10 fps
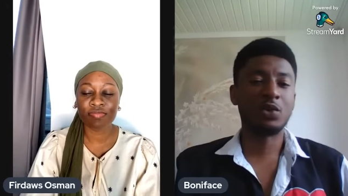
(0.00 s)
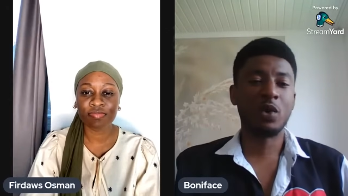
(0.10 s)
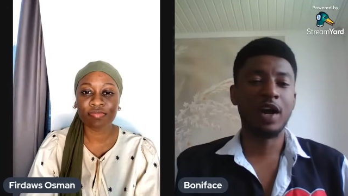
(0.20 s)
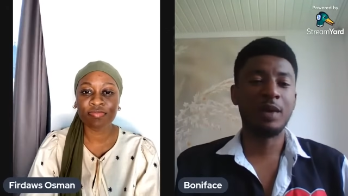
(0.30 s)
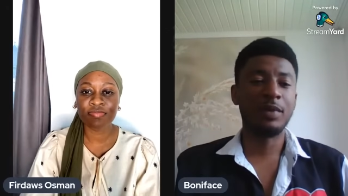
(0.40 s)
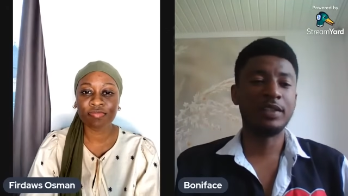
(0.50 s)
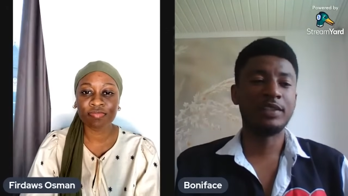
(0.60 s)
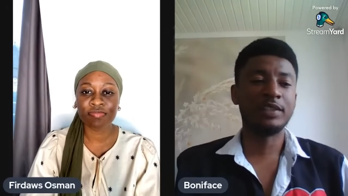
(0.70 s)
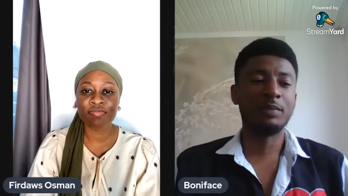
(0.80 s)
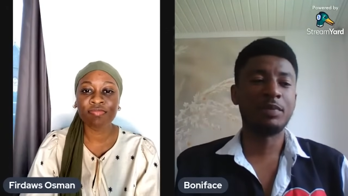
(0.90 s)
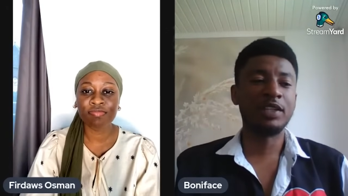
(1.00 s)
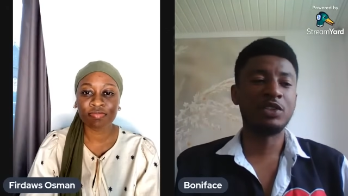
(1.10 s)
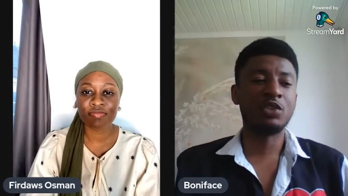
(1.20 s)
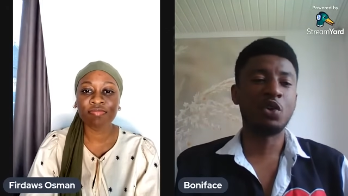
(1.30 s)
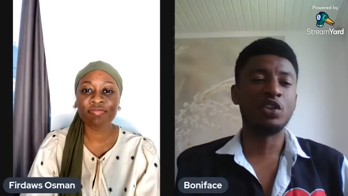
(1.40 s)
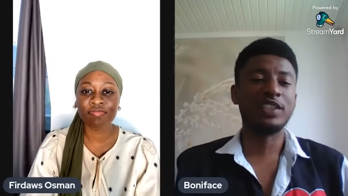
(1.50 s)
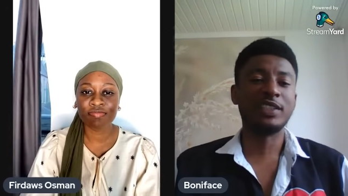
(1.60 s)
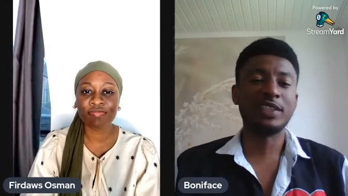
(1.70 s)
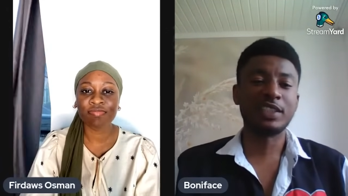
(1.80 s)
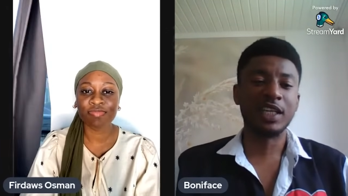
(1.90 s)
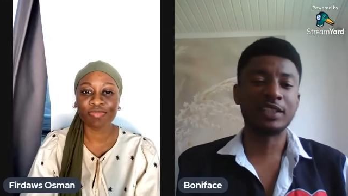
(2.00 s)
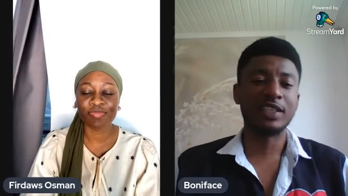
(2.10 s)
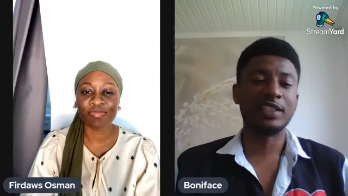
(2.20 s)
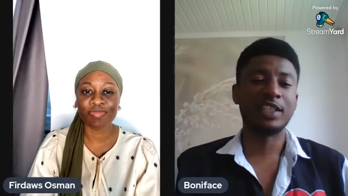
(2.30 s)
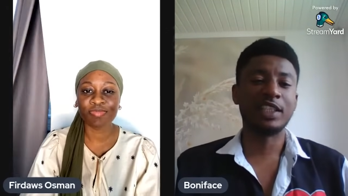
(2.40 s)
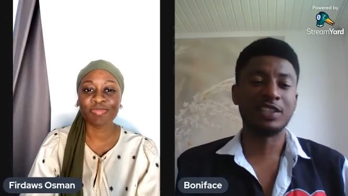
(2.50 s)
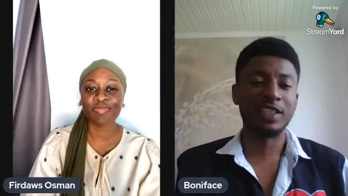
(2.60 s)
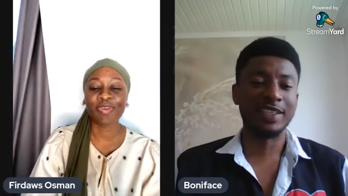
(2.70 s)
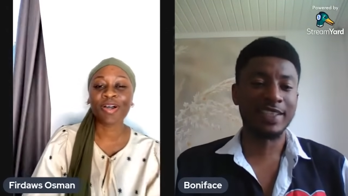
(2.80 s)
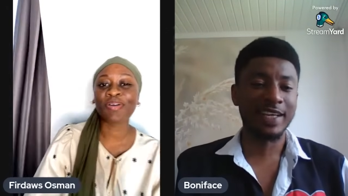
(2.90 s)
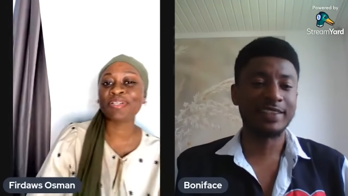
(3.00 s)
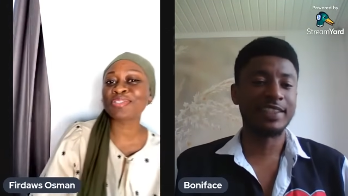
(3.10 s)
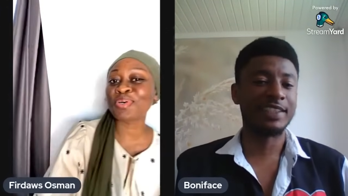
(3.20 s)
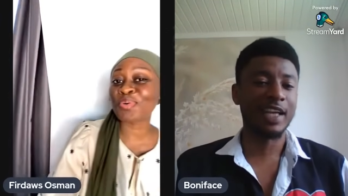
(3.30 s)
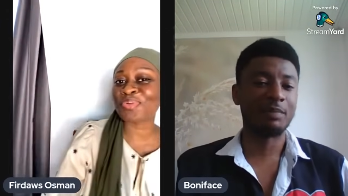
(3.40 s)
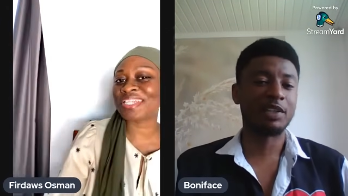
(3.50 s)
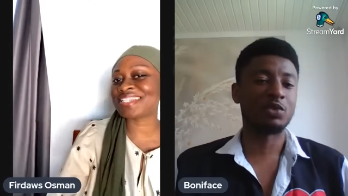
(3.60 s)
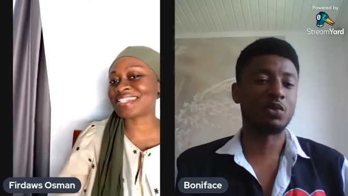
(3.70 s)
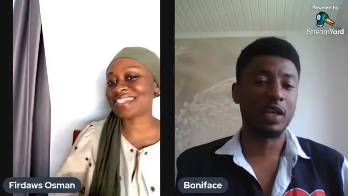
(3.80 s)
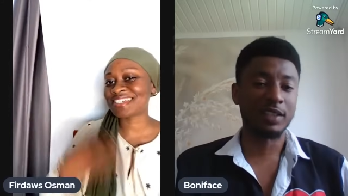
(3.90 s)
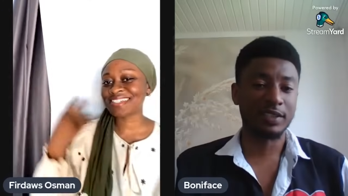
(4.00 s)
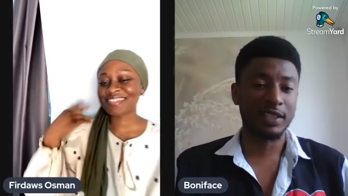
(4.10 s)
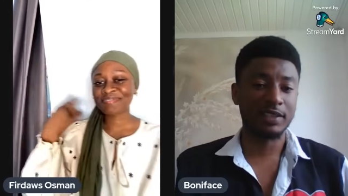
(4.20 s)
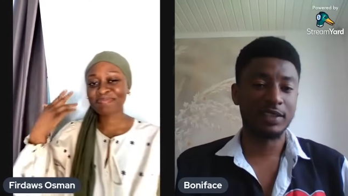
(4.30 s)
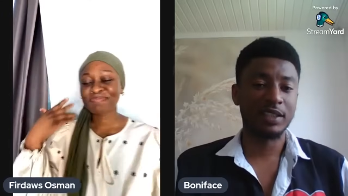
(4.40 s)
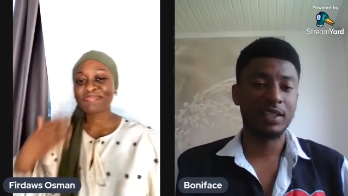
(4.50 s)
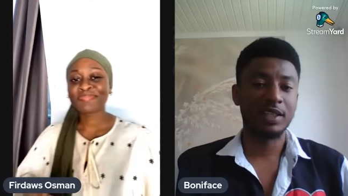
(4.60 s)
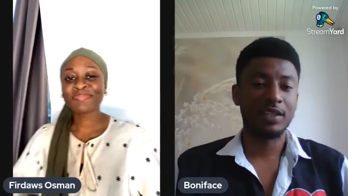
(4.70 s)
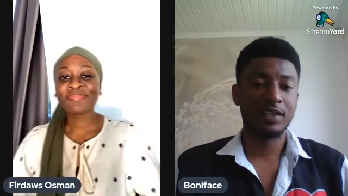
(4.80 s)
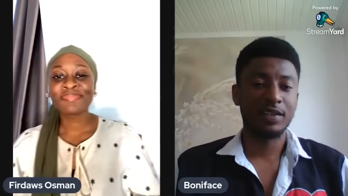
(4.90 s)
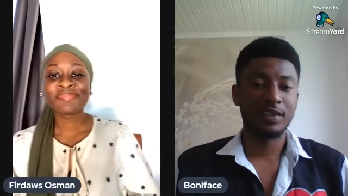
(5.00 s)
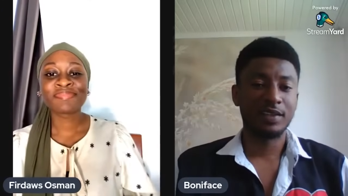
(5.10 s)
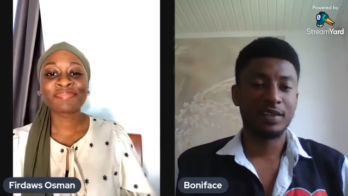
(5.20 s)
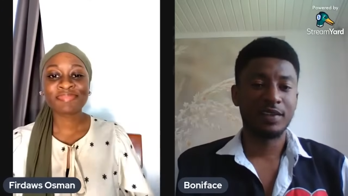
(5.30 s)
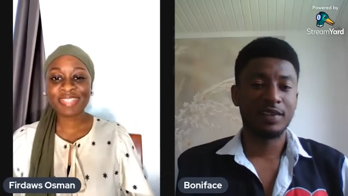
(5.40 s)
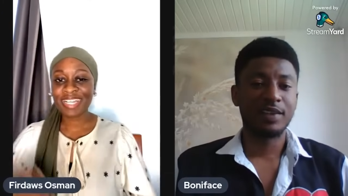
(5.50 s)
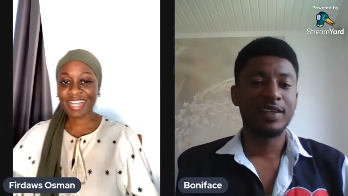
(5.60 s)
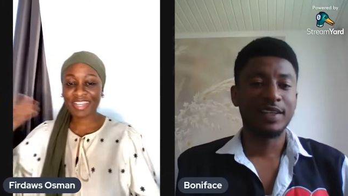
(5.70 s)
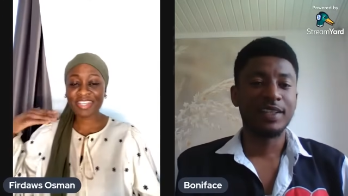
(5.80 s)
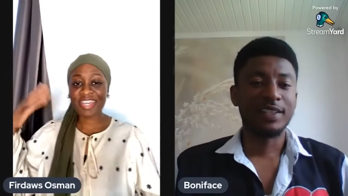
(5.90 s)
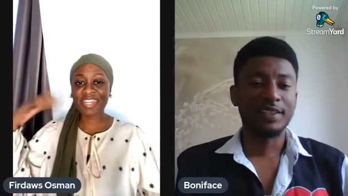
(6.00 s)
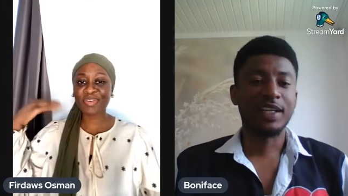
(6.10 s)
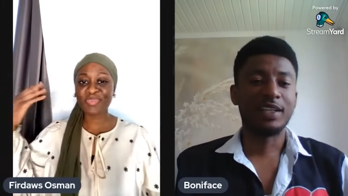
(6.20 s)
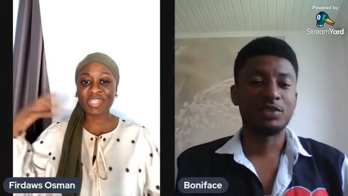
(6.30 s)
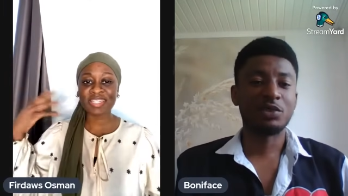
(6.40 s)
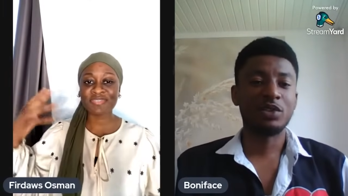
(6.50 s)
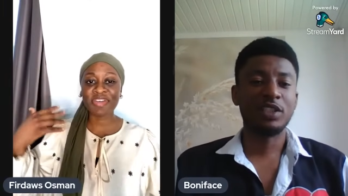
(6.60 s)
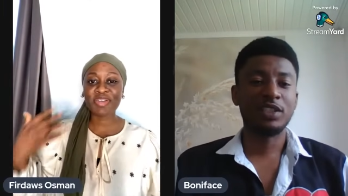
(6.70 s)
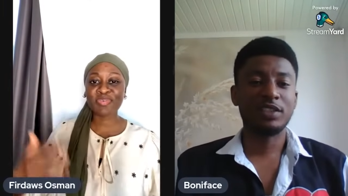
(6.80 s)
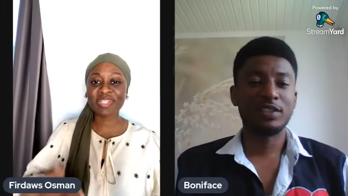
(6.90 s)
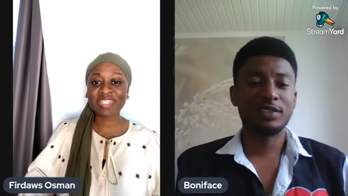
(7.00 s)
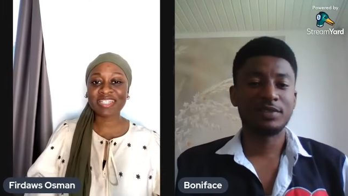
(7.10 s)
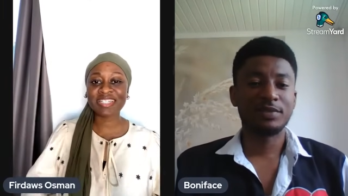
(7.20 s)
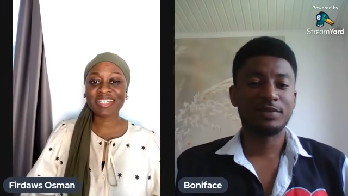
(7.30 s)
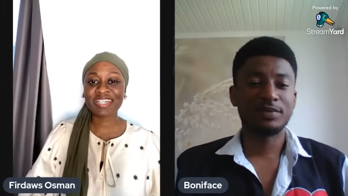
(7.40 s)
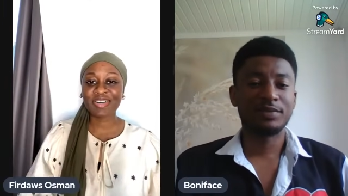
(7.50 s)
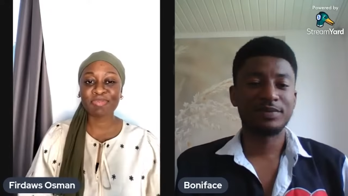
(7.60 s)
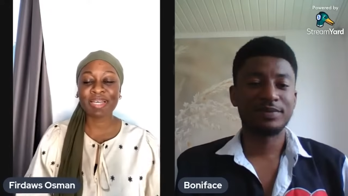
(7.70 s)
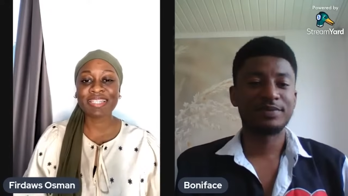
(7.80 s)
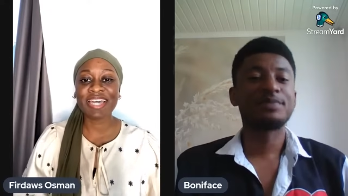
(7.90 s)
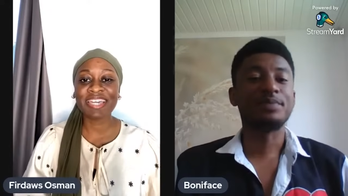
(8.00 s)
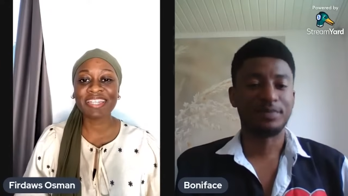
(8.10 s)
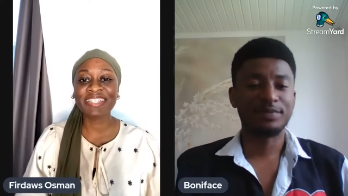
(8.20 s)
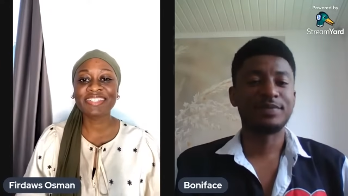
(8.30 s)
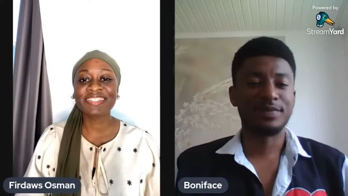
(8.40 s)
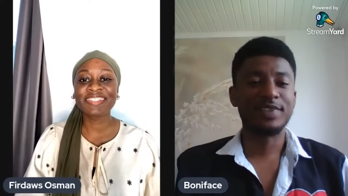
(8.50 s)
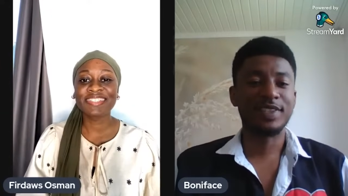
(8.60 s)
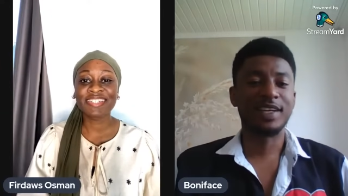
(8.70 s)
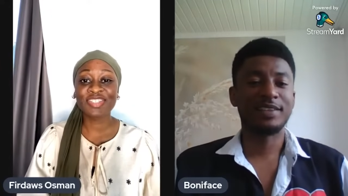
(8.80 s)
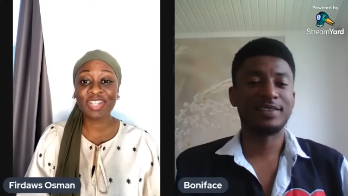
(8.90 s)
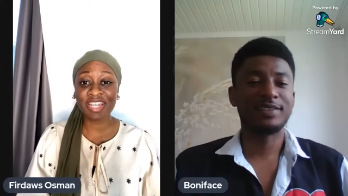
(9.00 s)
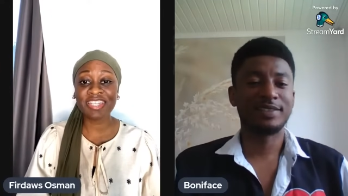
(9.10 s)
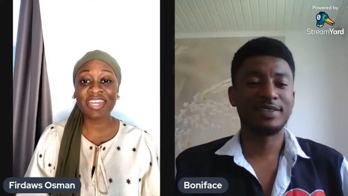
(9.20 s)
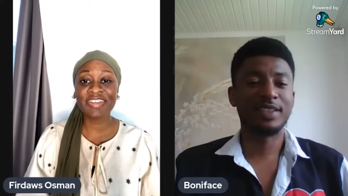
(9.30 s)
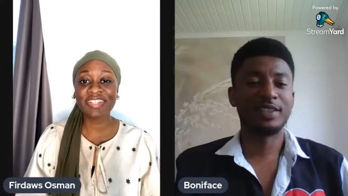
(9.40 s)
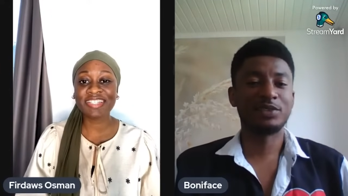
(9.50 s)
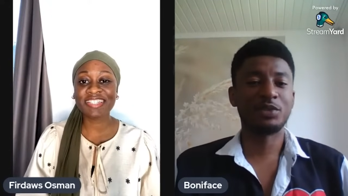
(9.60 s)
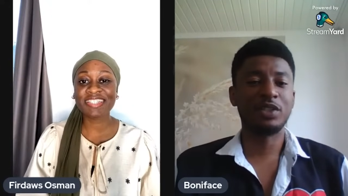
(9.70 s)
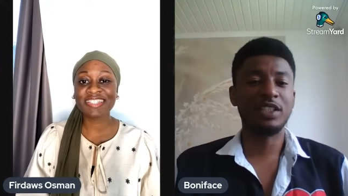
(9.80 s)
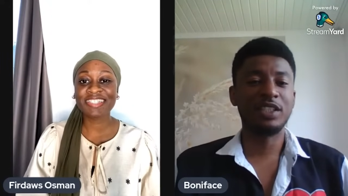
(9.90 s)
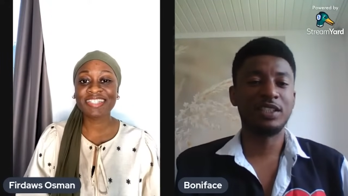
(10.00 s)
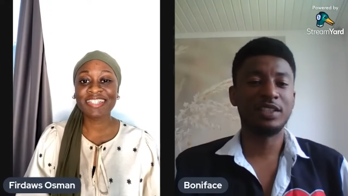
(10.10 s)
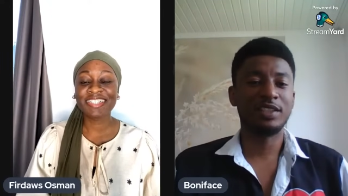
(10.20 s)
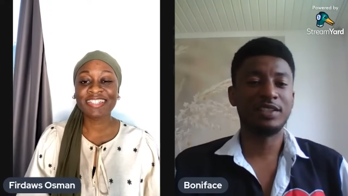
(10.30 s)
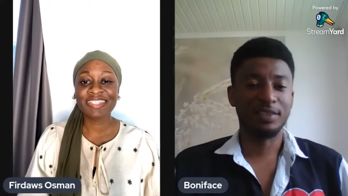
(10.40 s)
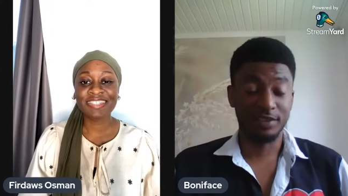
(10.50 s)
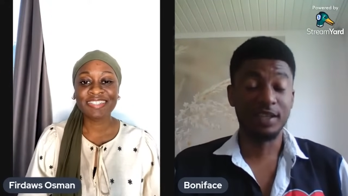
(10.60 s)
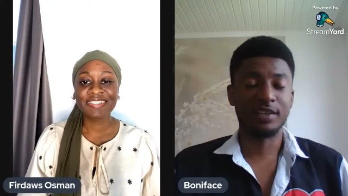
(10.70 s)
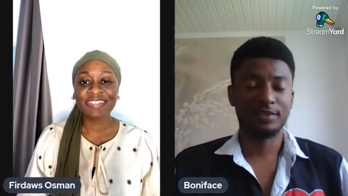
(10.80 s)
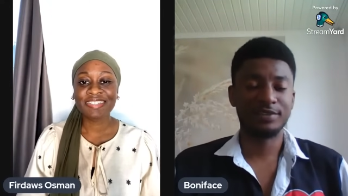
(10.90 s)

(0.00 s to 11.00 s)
Speaker 1: requirements depending on the teachers that they, they uh, get in that windy. particular set.
Speaker 2: Can you hear the yeah, wind? So it's very windy on my side. Yeah, you can hear yeah, it. So,
Speaker 1: yeah.